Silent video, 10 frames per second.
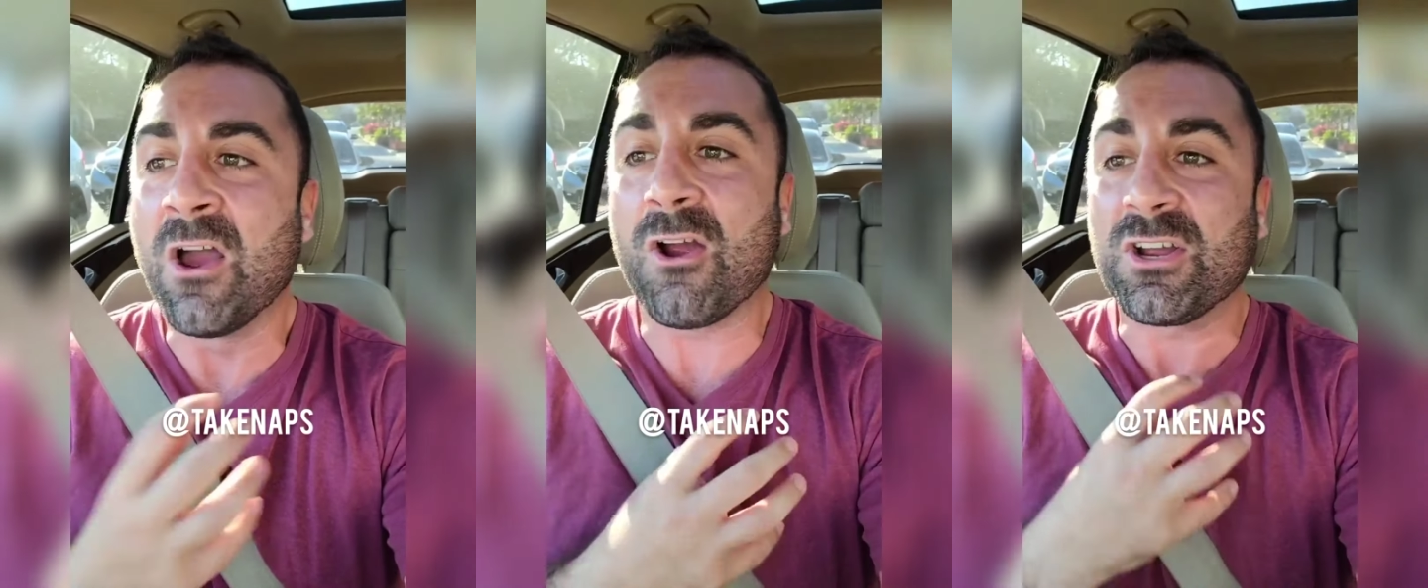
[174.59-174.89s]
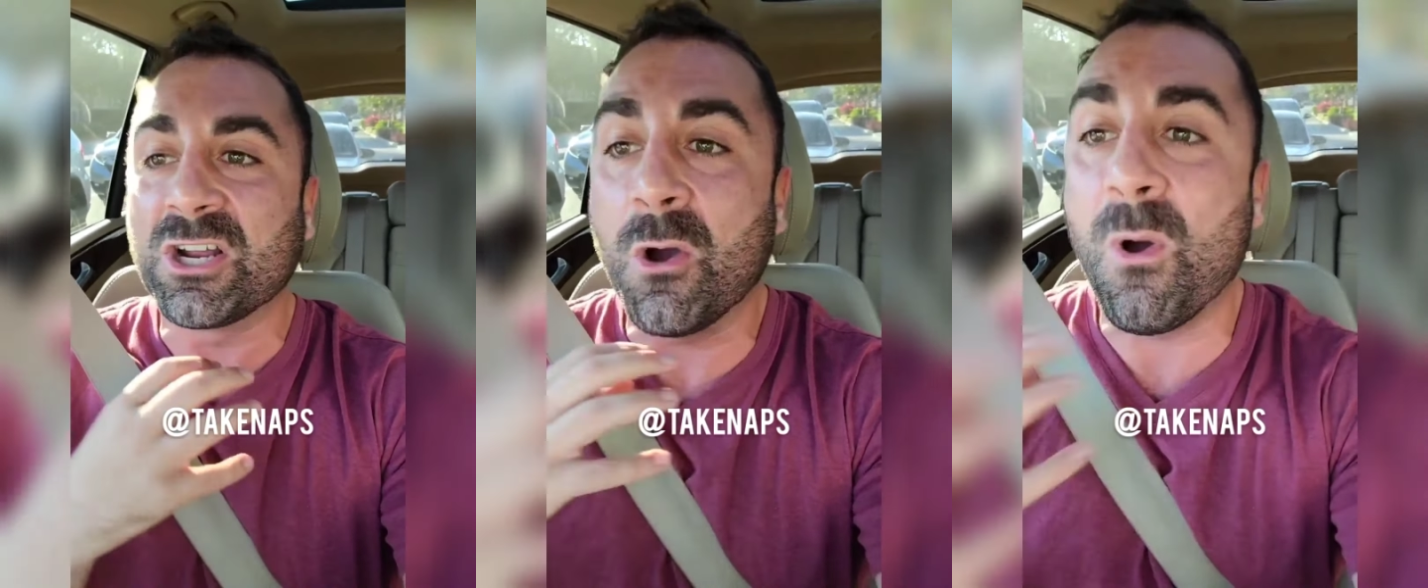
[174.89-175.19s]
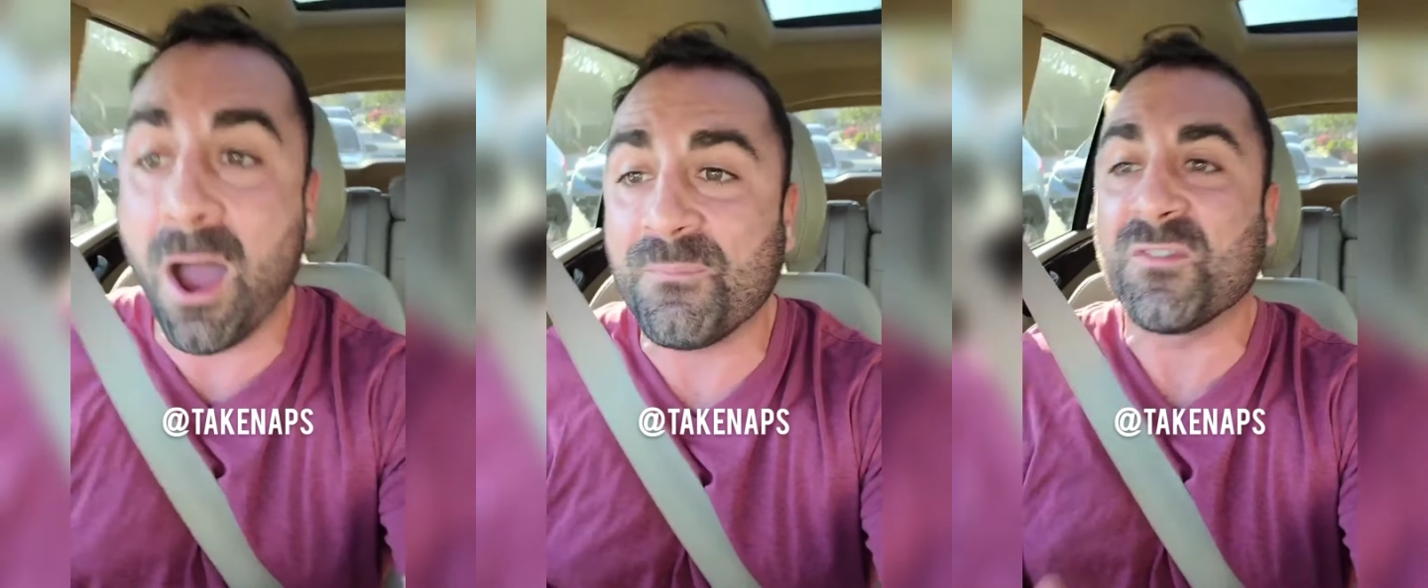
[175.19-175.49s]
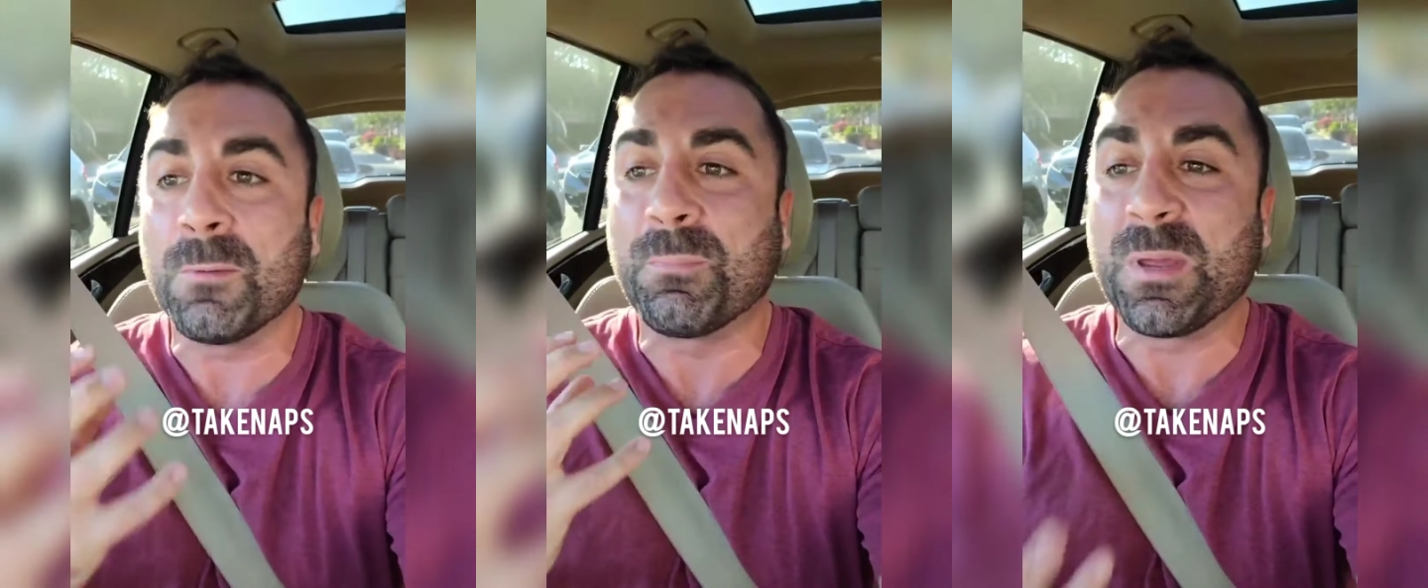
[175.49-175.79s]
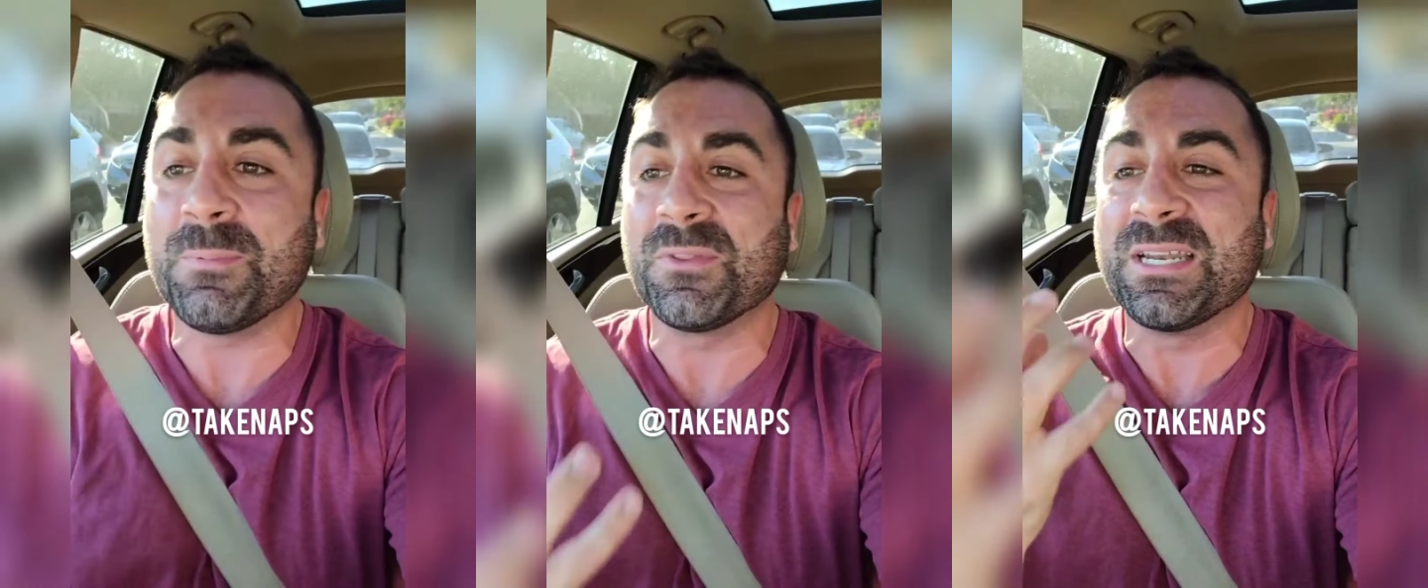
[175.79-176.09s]
are going to go up for the
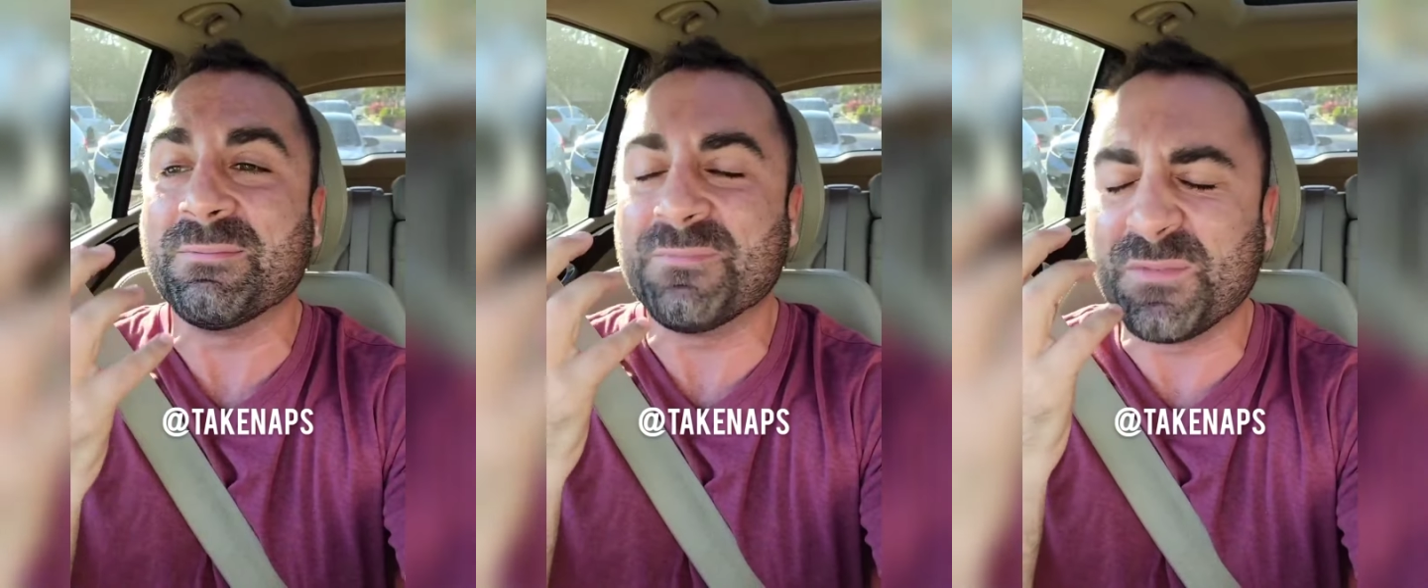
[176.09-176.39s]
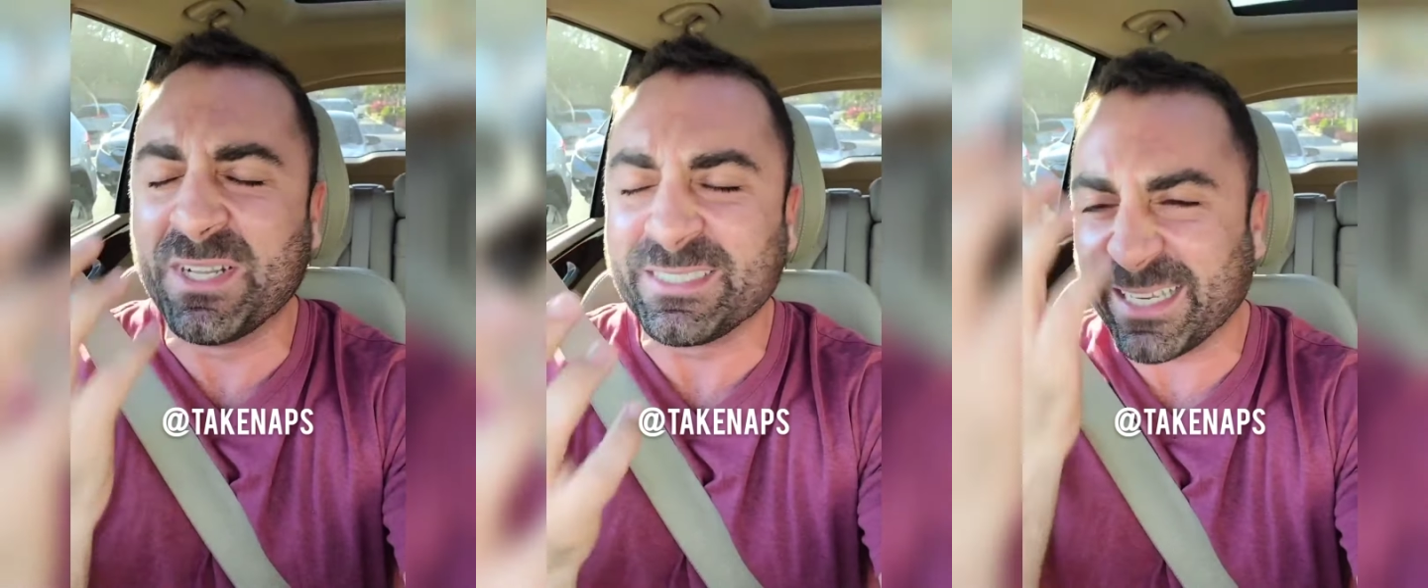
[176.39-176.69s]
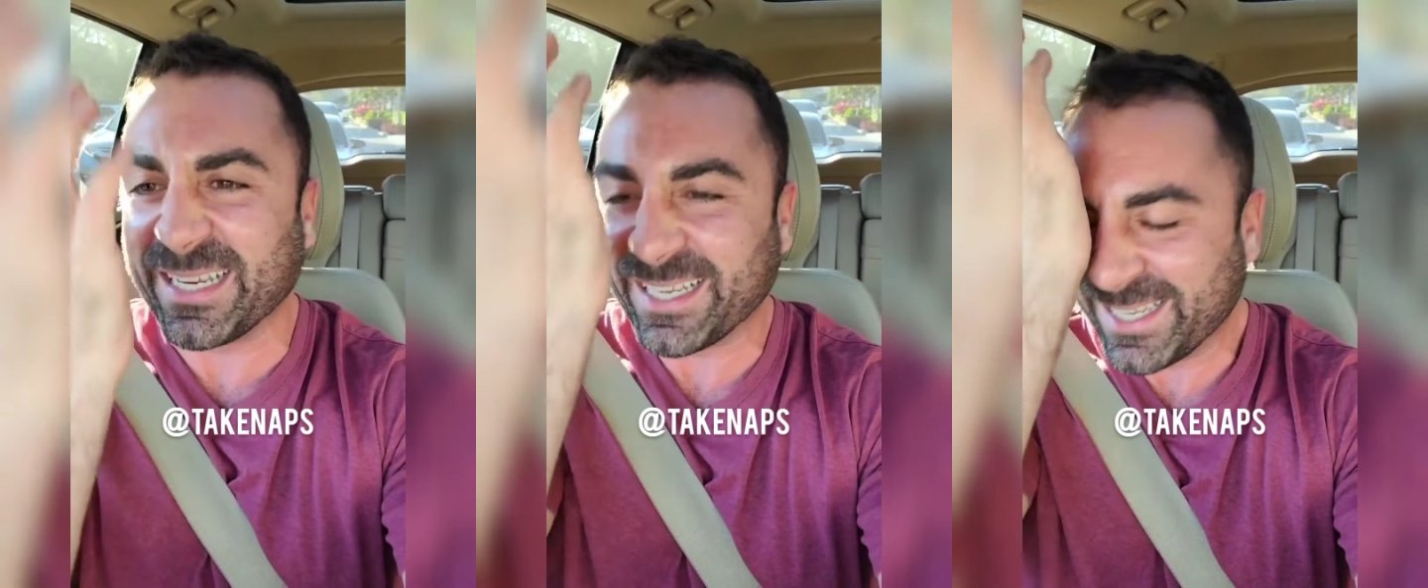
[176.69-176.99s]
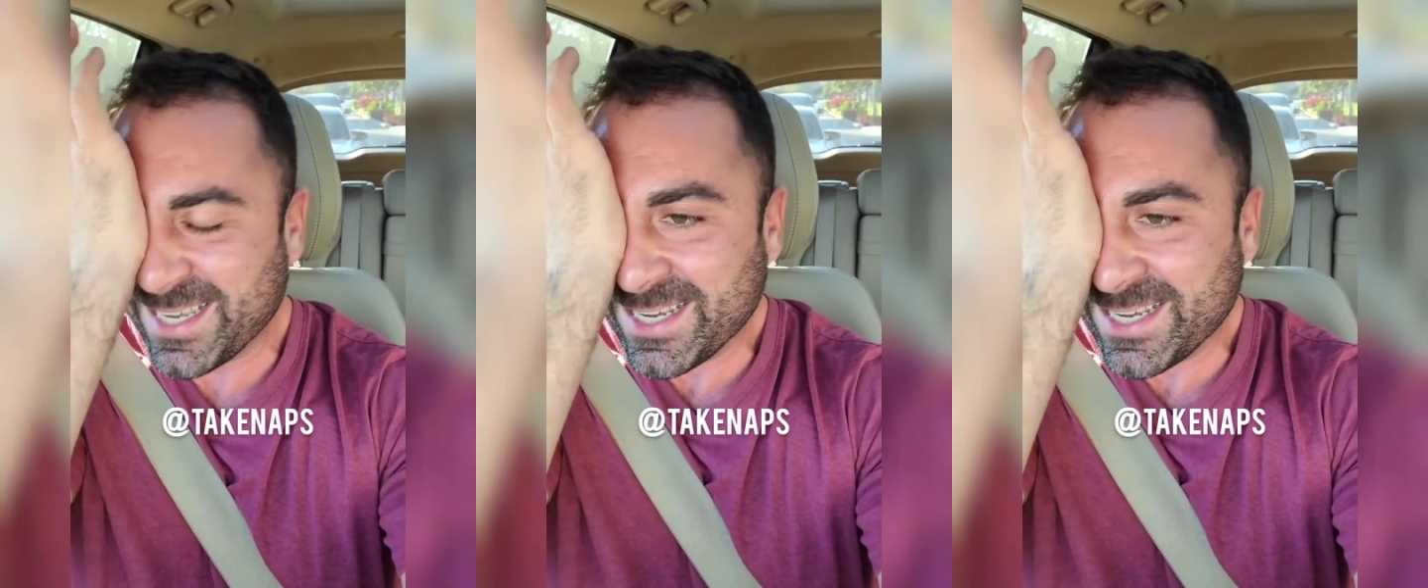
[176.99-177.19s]
people that it's like,